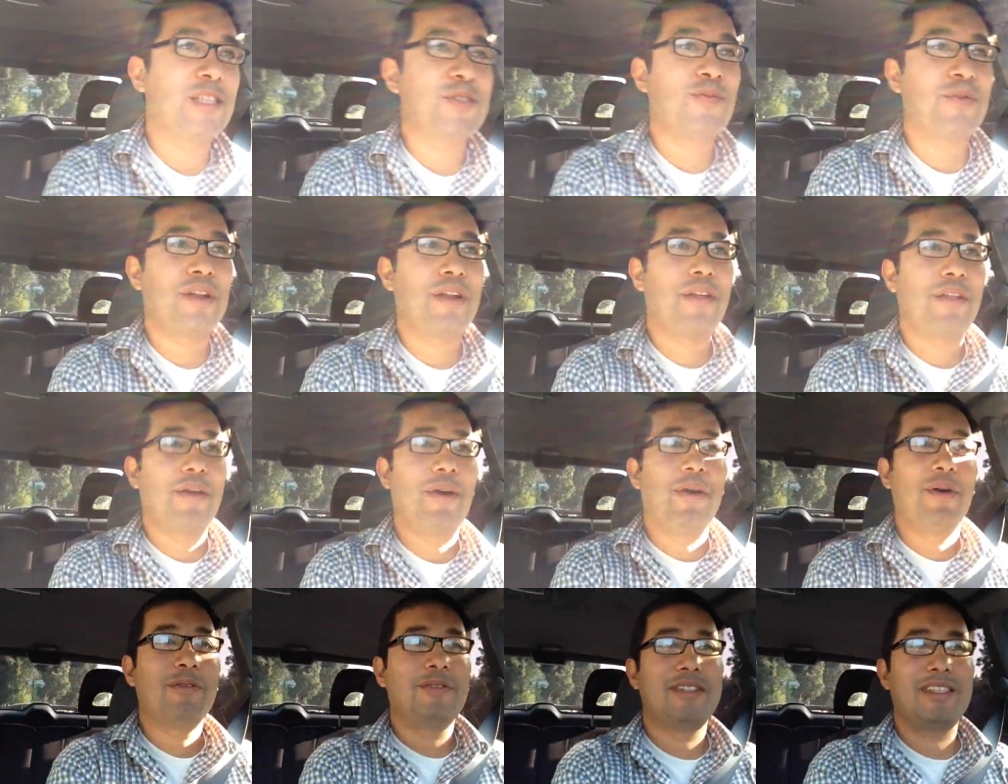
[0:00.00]
it's one
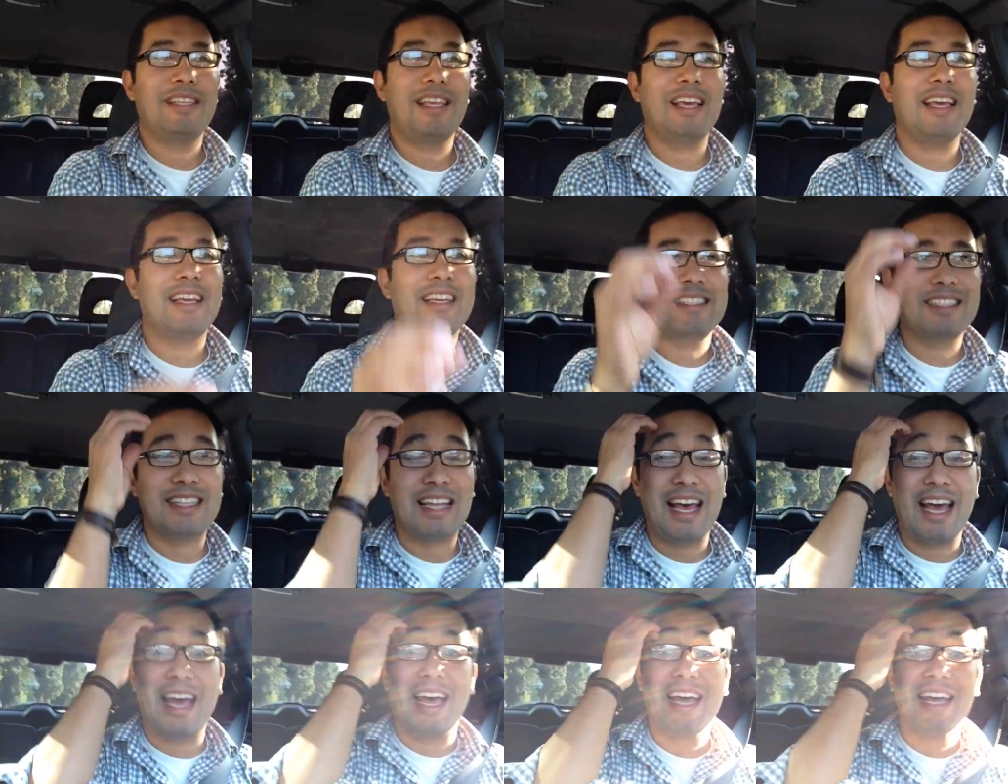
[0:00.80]
of those things
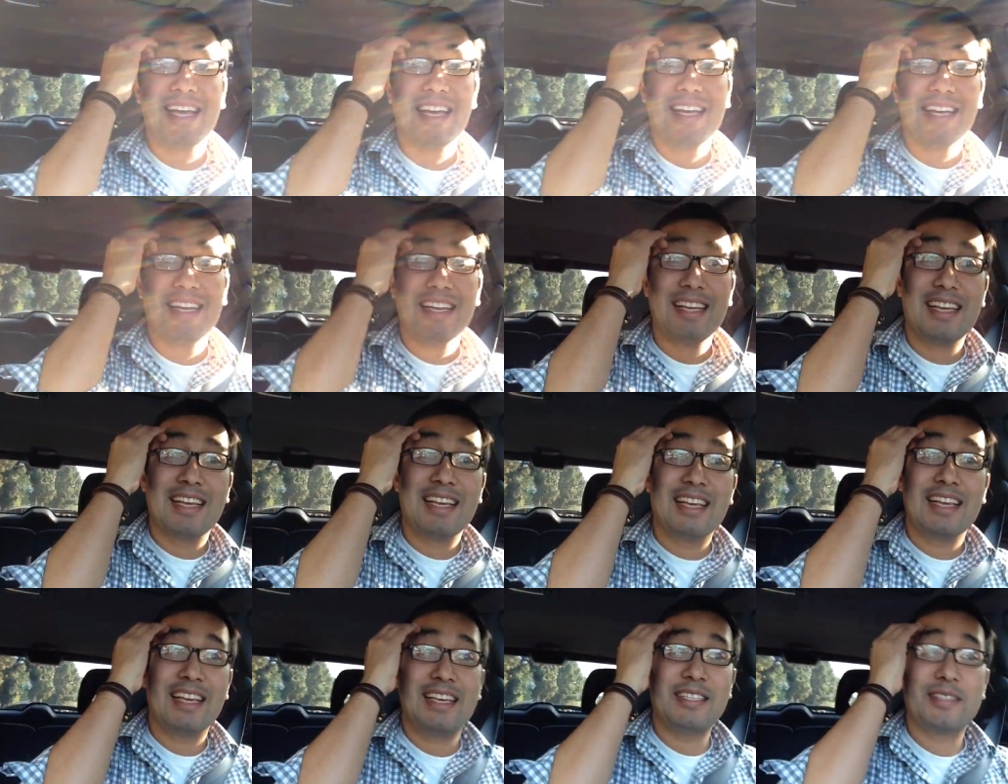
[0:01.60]
that
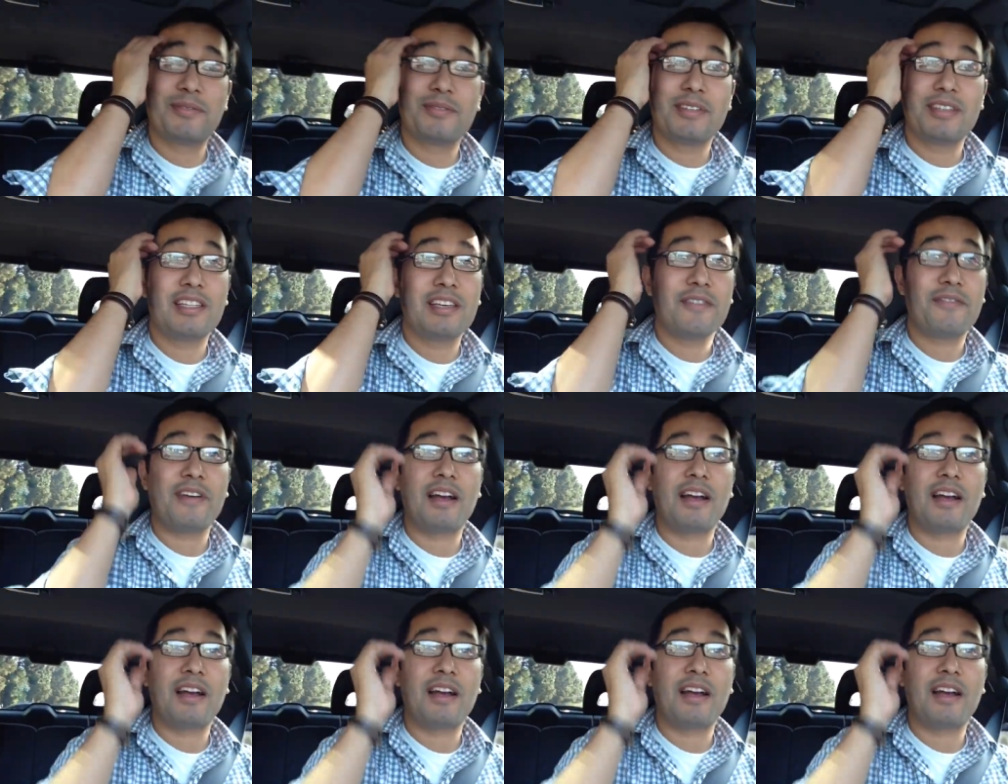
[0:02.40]
he's really